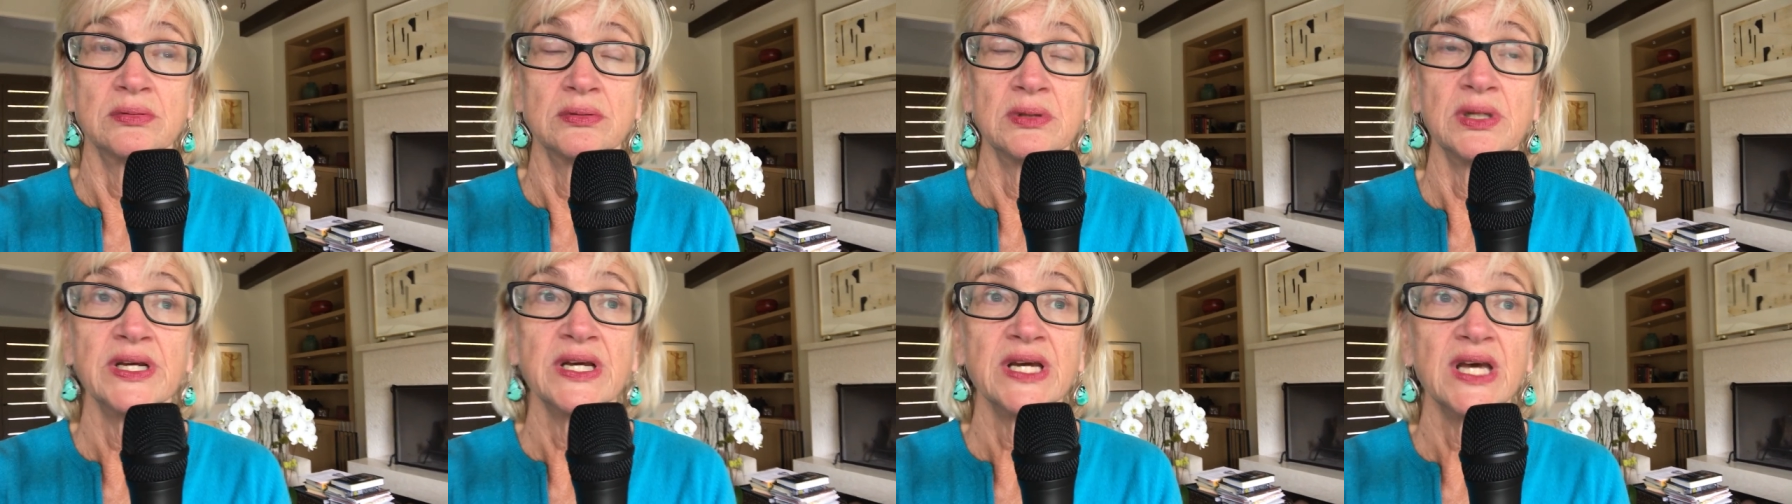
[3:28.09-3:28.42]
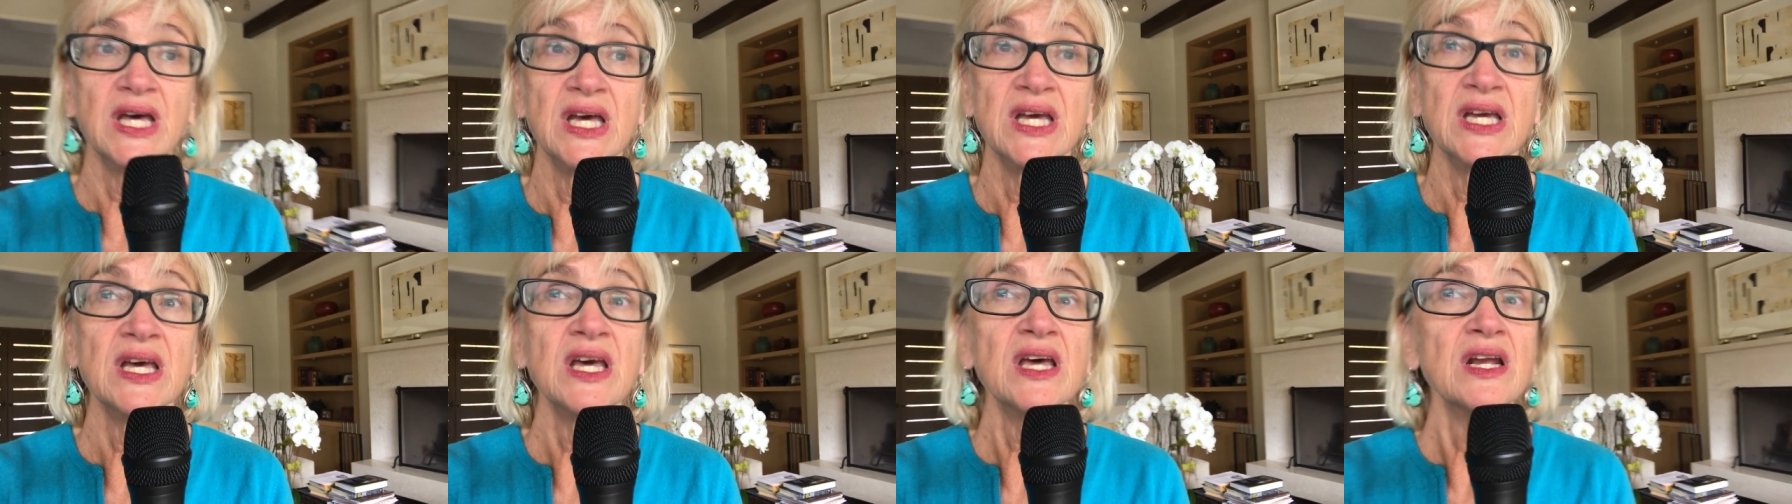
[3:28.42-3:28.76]
Like,
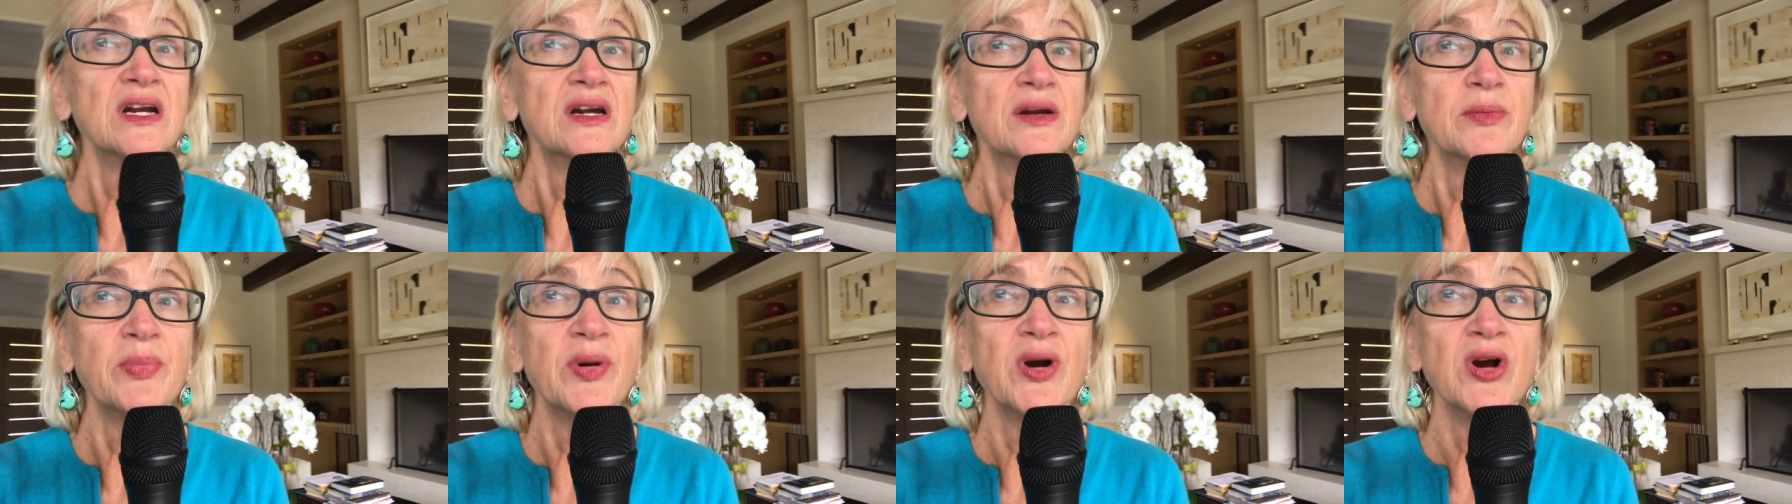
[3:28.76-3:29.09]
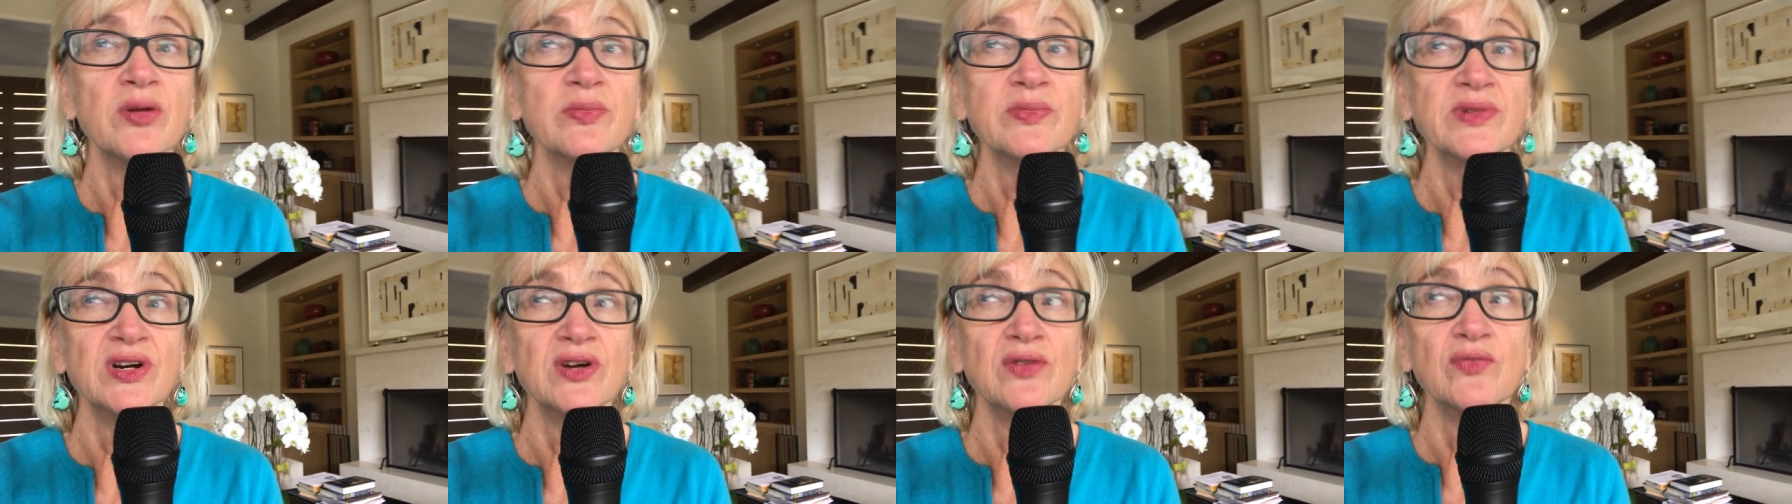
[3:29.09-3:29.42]
I got an
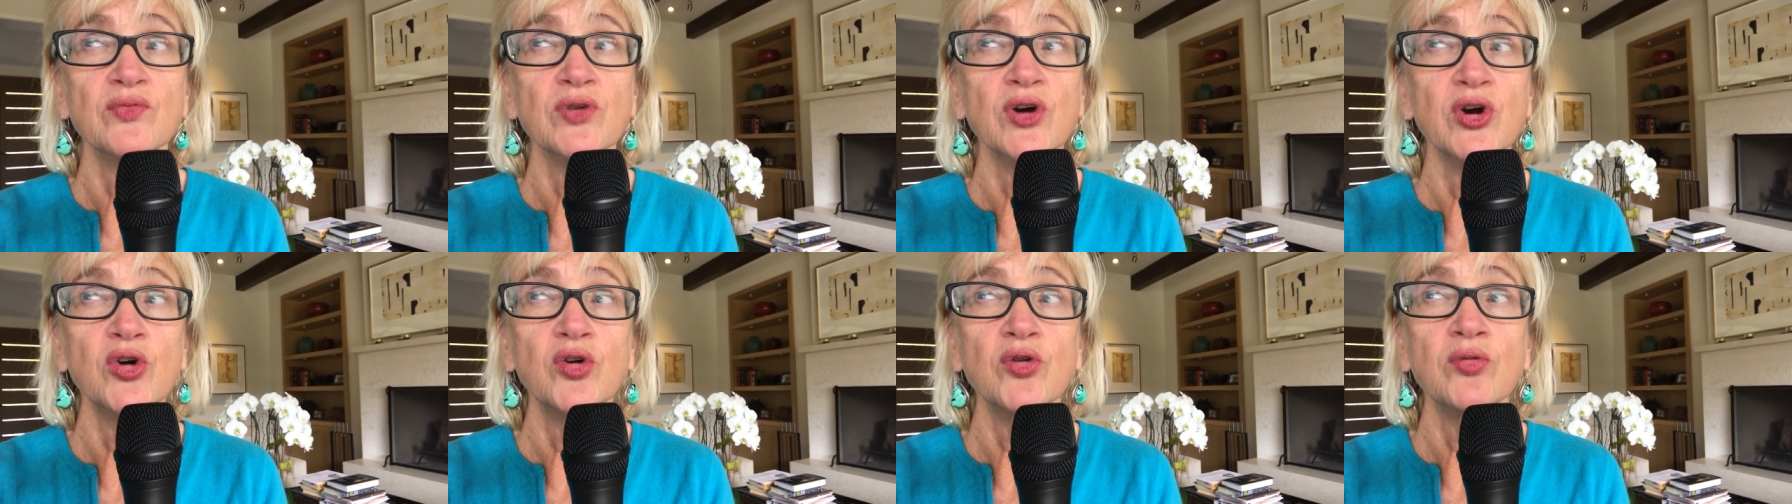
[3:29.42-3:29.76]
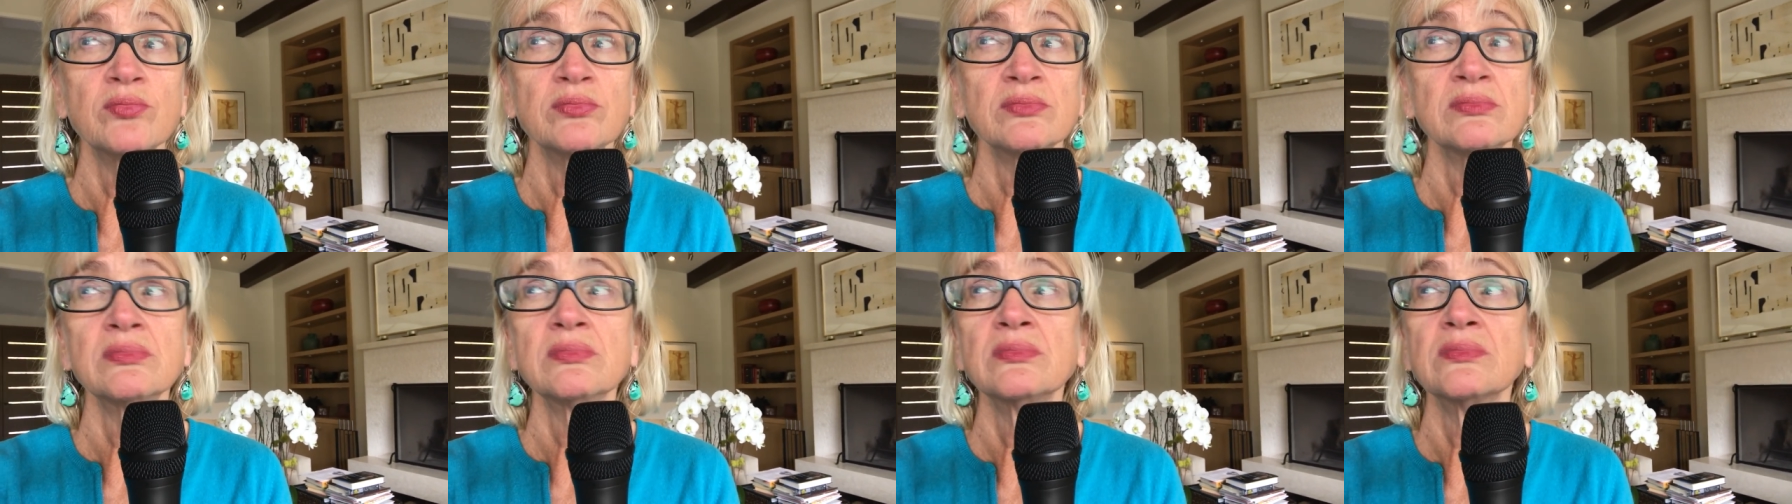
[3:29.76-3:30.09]
apartment in
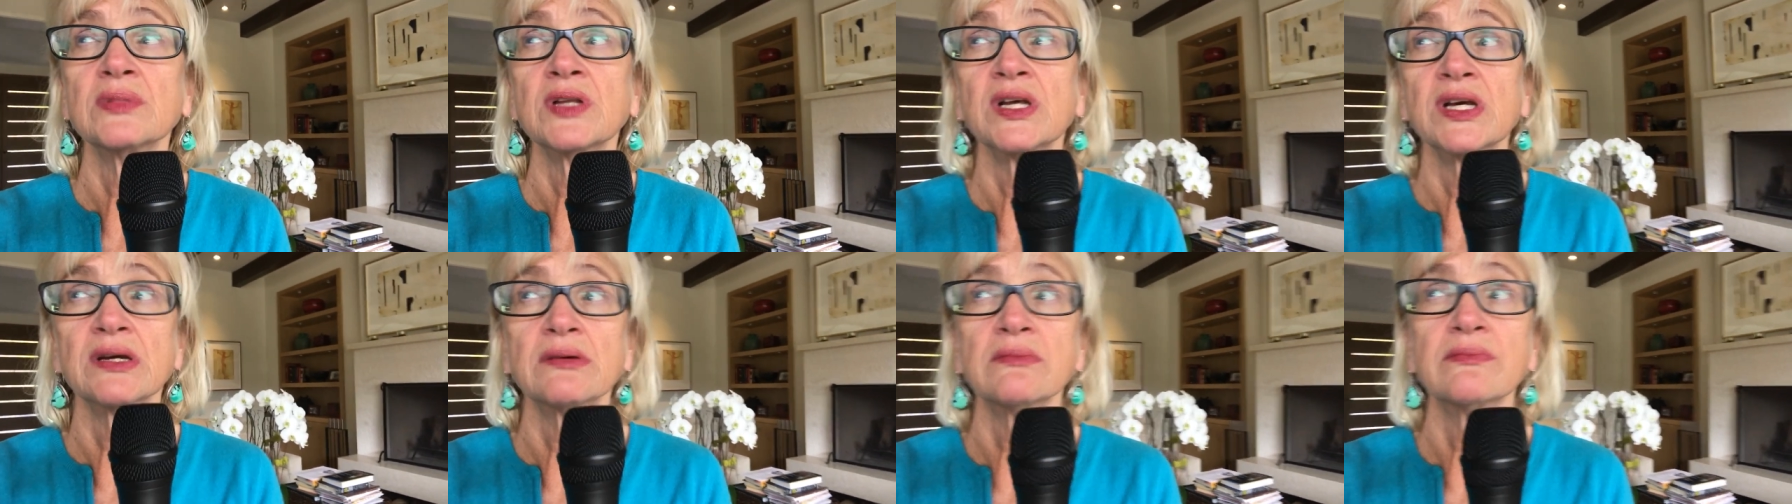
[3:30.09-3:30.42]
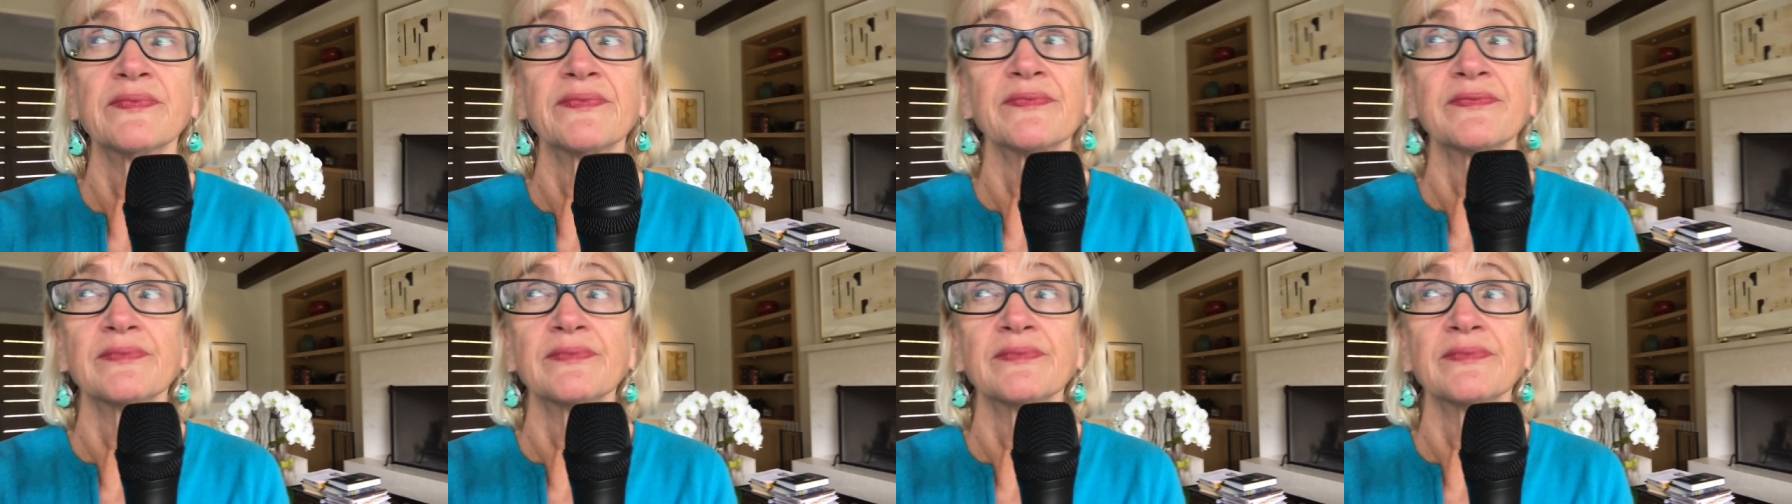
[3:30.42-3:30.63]
Rome like